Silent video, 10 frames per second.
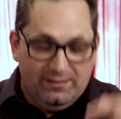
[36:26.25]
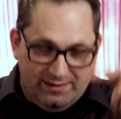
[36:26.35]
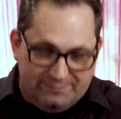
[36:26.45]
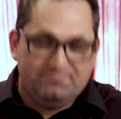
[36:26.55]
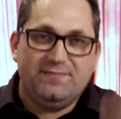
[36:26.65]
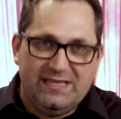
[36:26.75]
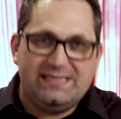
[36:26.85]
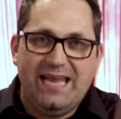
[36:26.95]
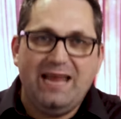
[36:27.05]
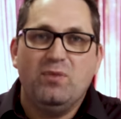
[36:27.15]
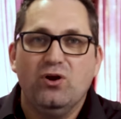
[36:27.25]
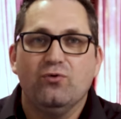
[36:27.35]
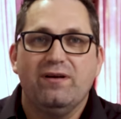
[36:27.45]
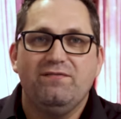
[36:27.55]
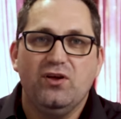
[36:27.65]
the, the team who
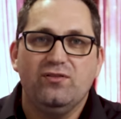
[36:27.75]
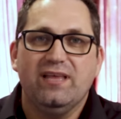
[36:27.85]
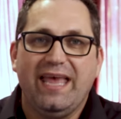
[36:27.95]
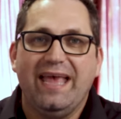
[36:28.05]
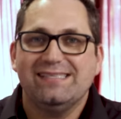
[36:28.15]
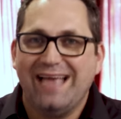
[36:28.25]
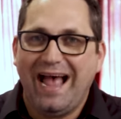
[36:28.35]
reviewed the case